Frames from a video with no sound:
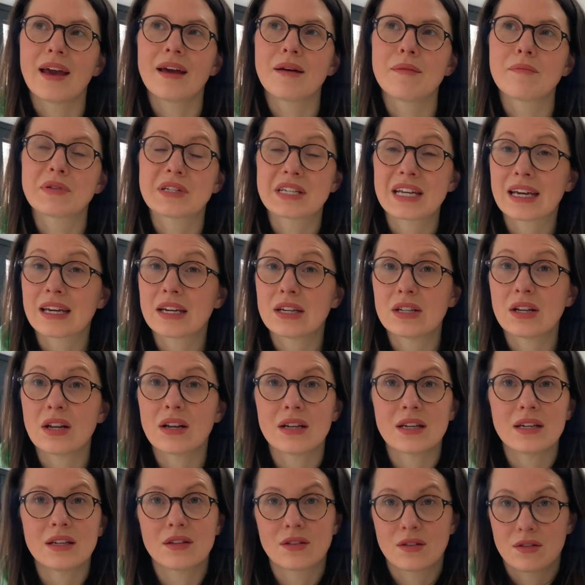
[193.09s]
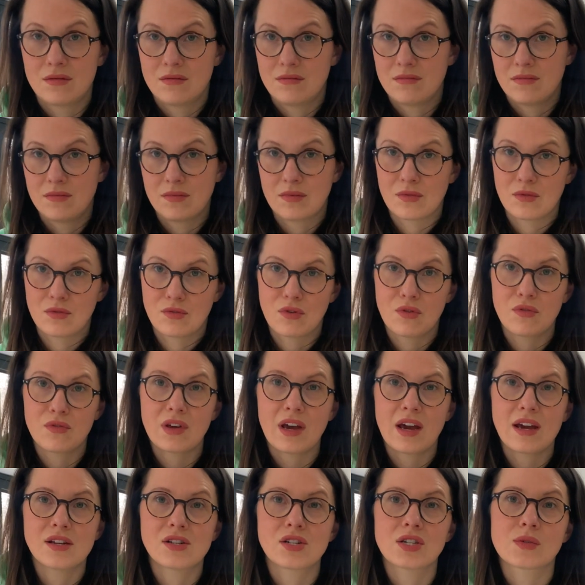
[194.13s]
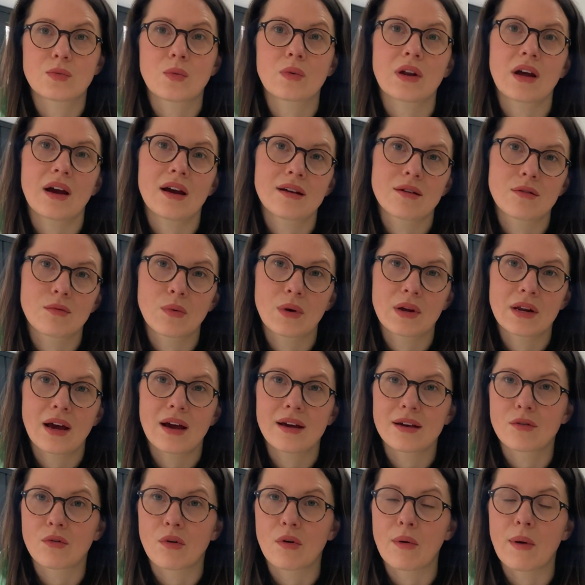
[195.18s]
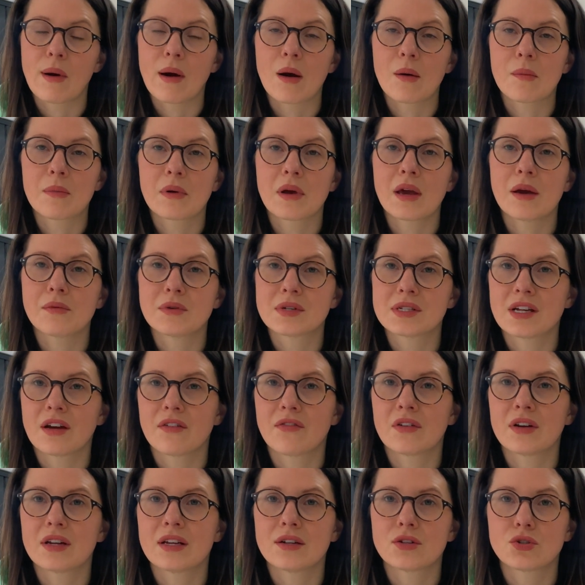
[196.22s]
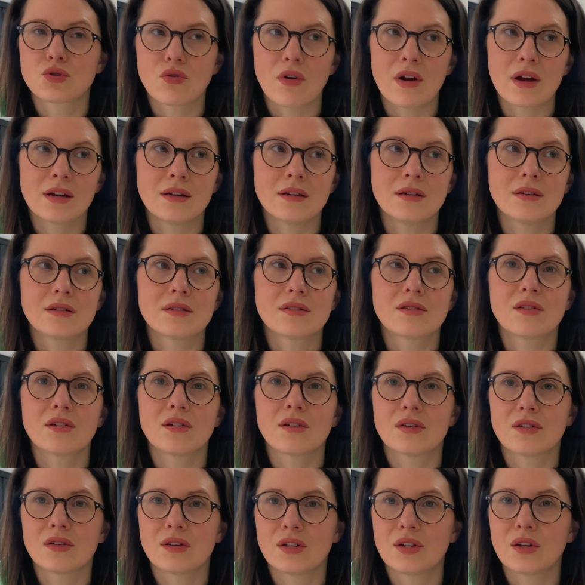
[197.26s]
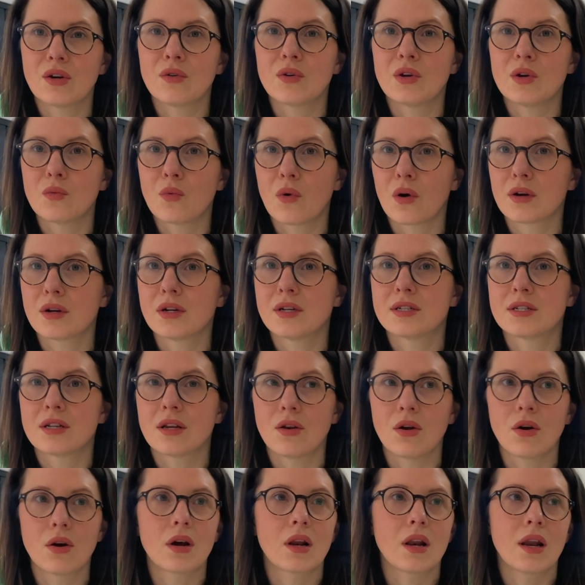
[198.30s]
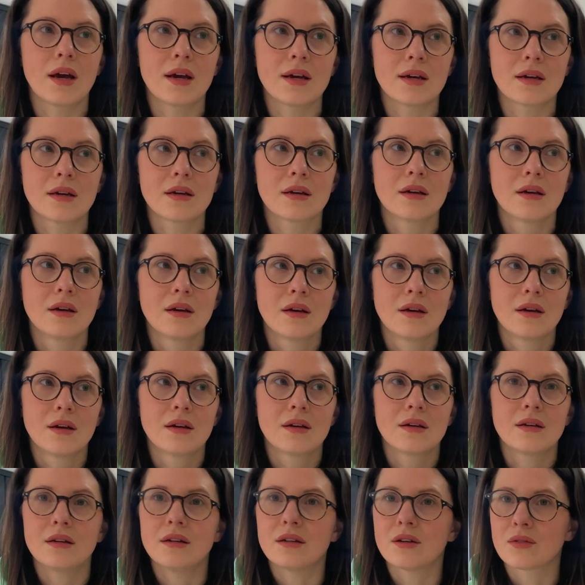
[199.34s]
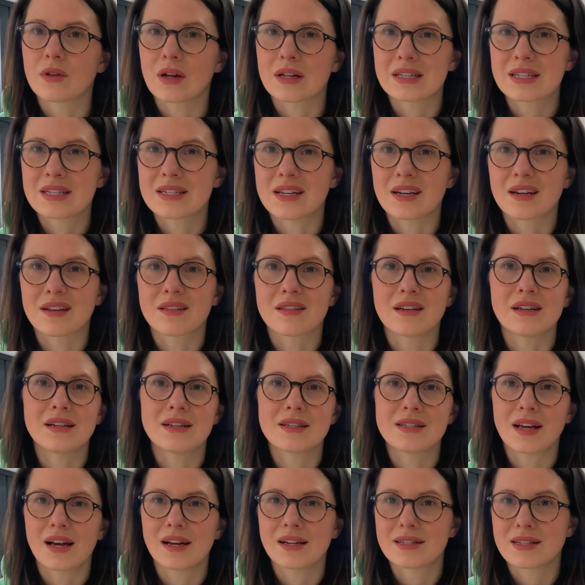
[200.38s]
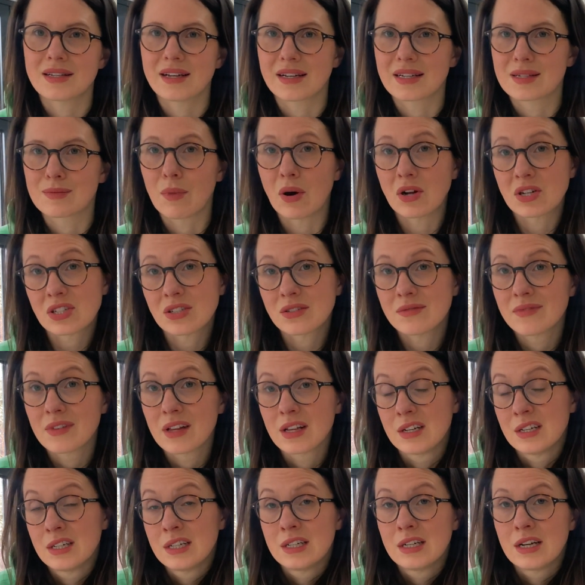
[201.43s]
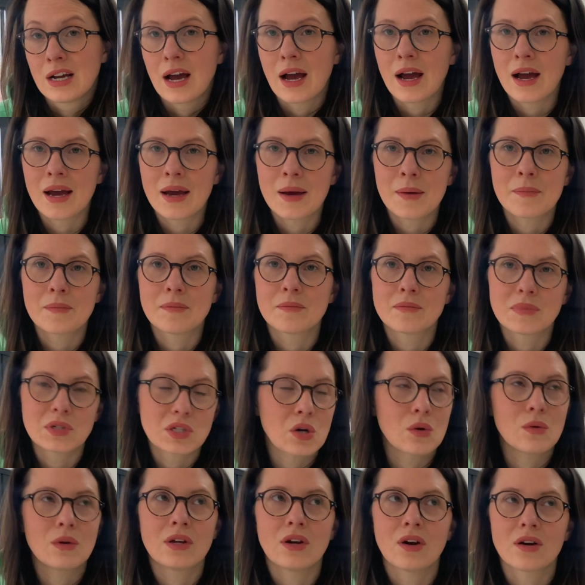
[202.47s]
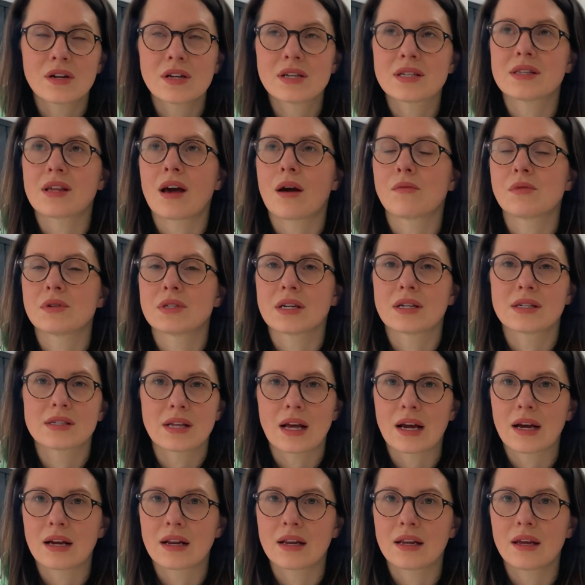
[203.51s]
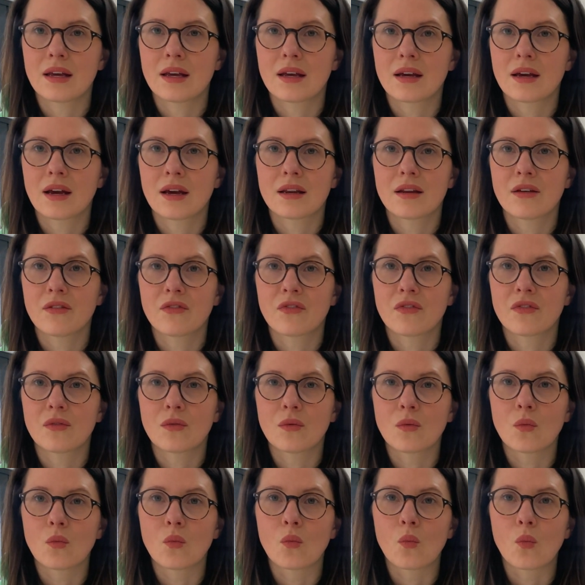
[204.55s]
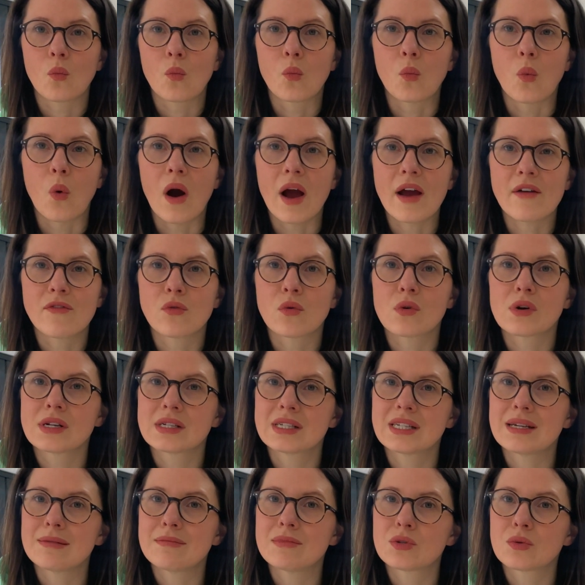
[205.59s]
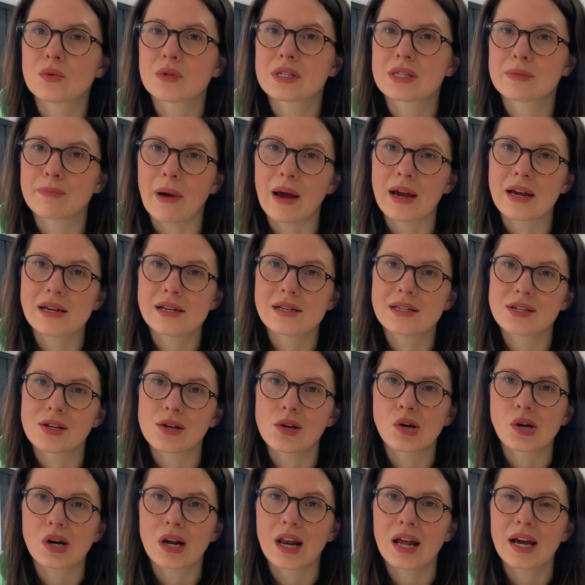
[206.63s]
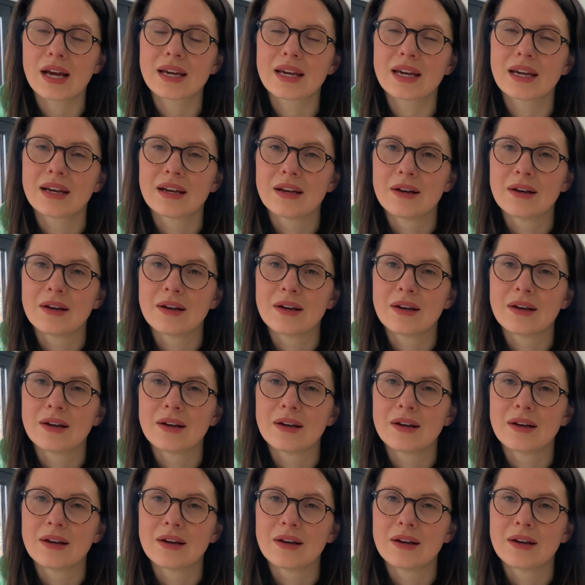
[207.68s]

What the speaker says: Particularly through the ages when I grew up, it was definitely a trend that, you know, you wanted to look like, you know, that stick thin size 6 model. Be totally honest, that was exactly kind of what everyone seemed to aspire to look like.